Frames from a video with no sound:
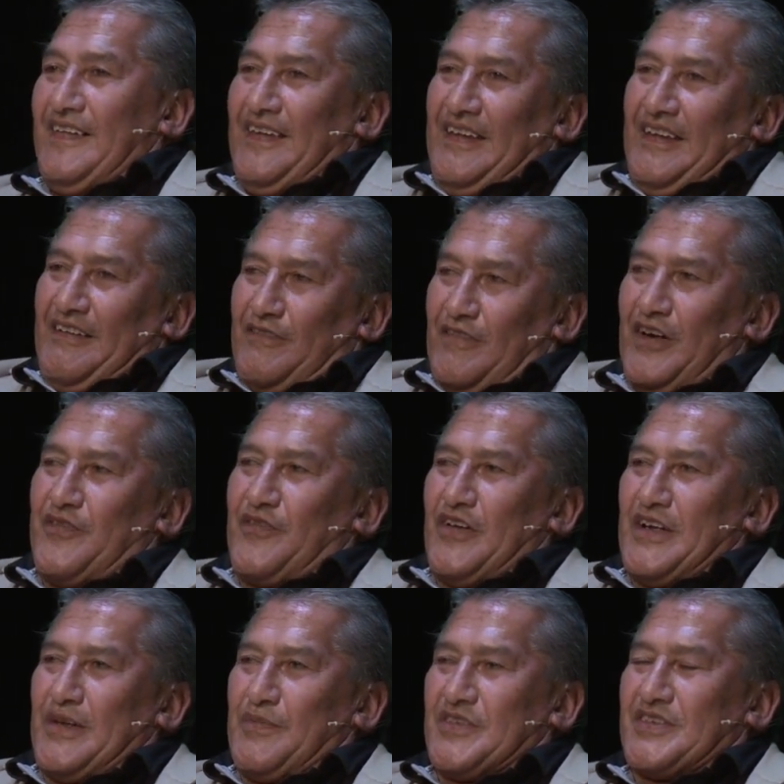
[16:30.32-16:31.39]
right throughout the
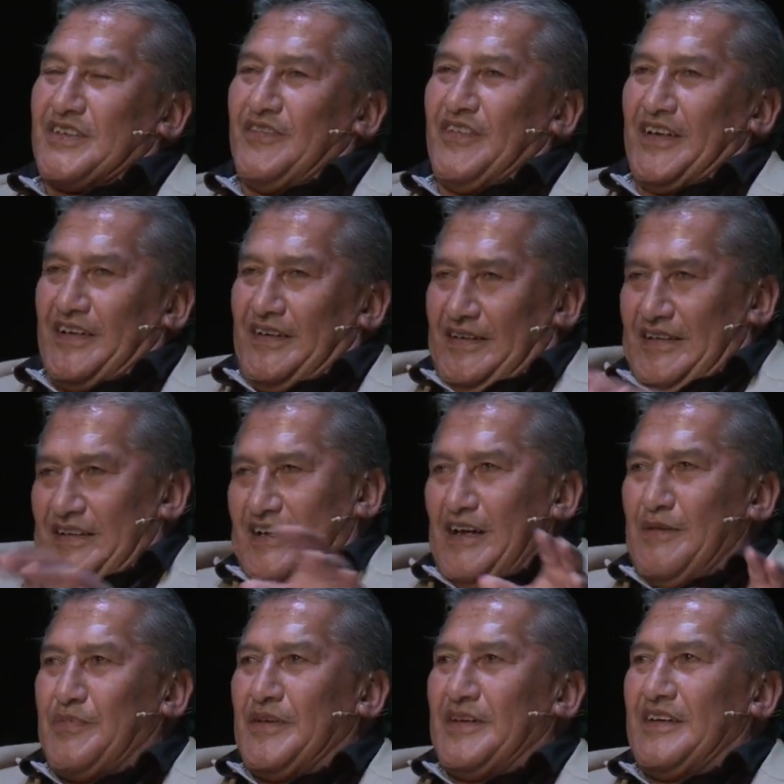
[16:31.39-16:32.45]
Pacific, up
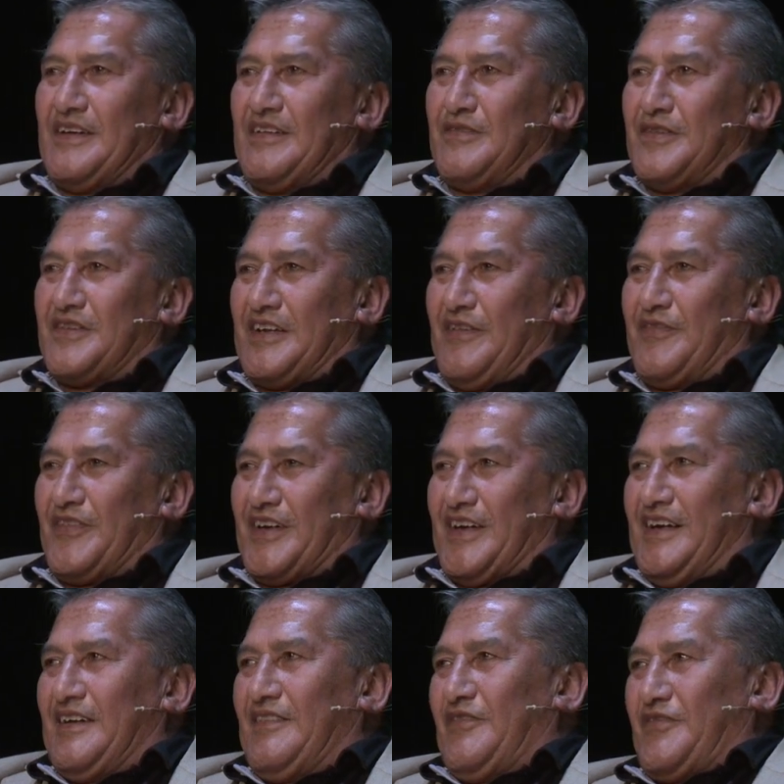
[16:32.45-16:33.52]
in North Africa,
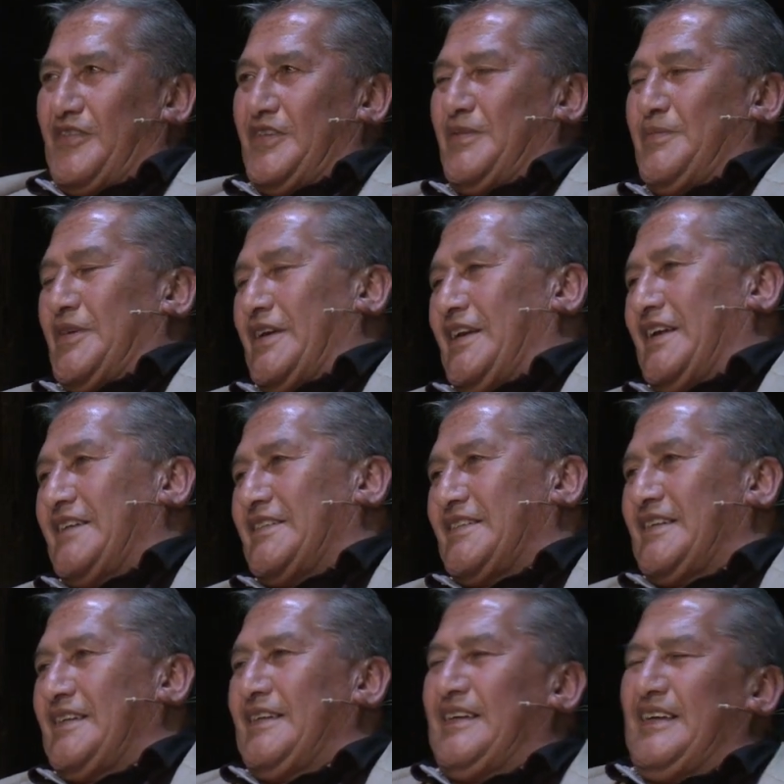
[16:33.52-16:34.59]
through the Middle East,
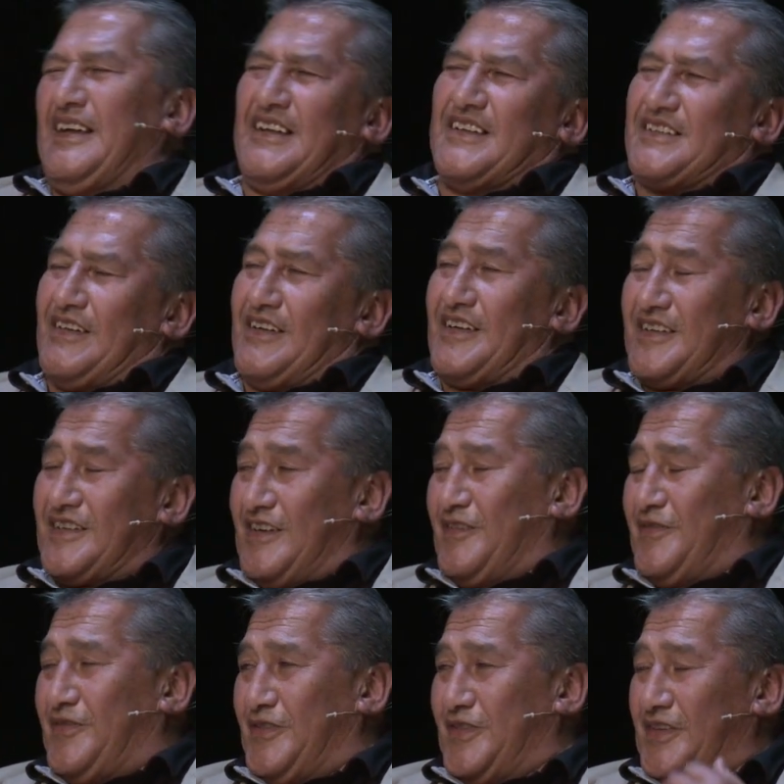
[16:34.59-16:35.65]
and so on and so
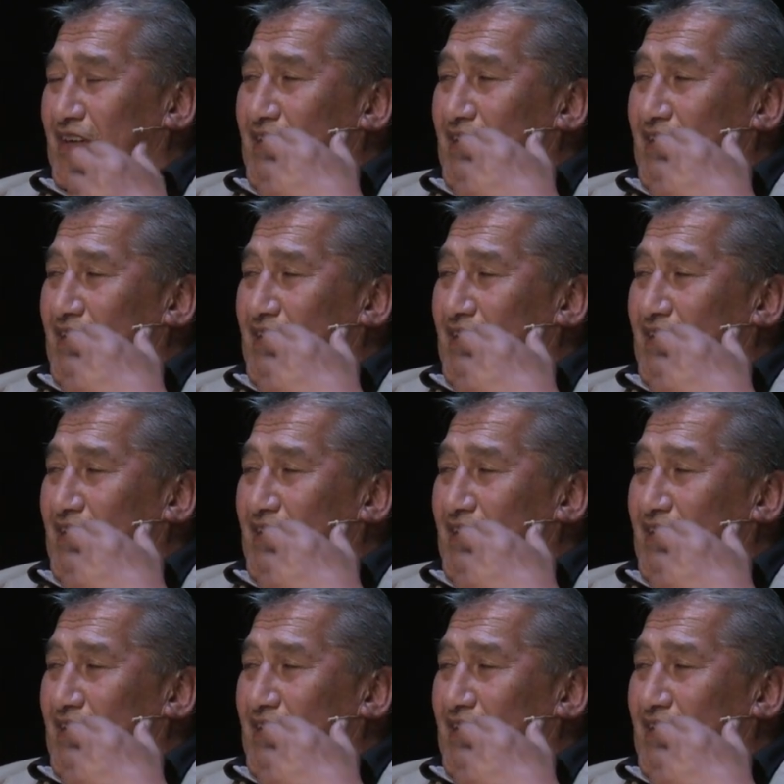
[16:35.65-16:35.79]
forth.